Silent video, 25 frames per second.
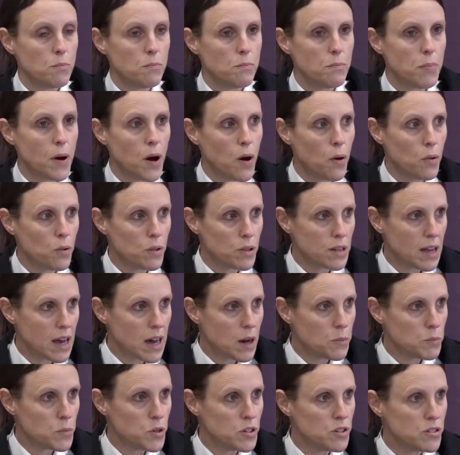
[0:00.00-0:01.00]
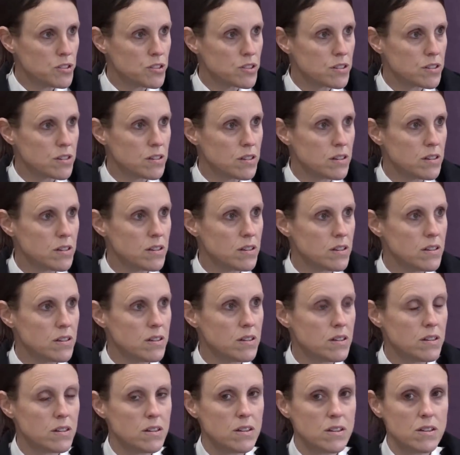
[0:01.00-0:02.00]
pole cameras,
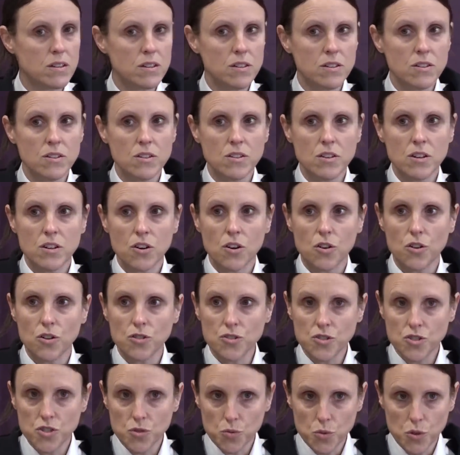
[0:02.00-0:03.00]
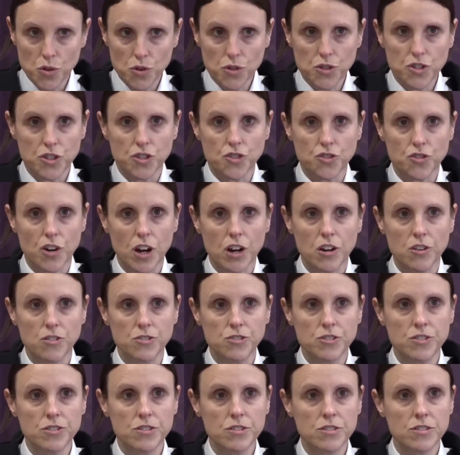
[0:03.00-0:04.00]
underwater
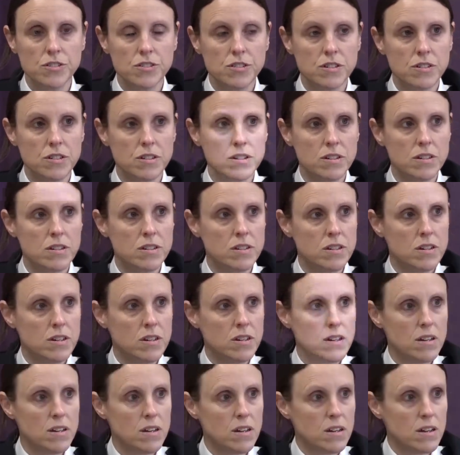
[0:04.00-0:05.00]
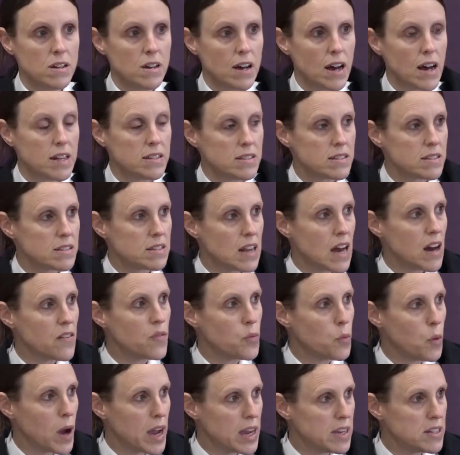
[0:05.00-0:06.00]
drone, and
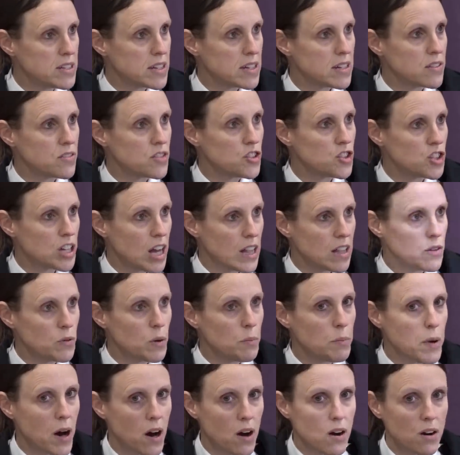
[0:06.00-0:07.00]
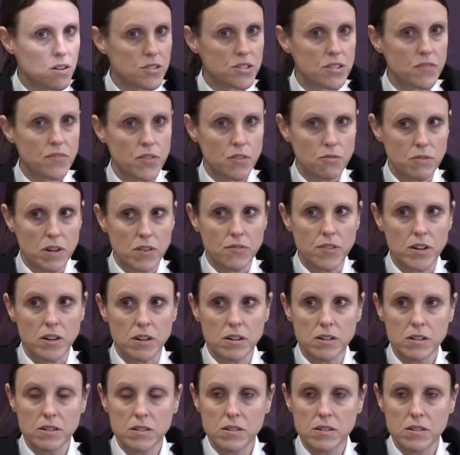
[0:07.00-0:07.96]
staff wading the shallower parts of the river.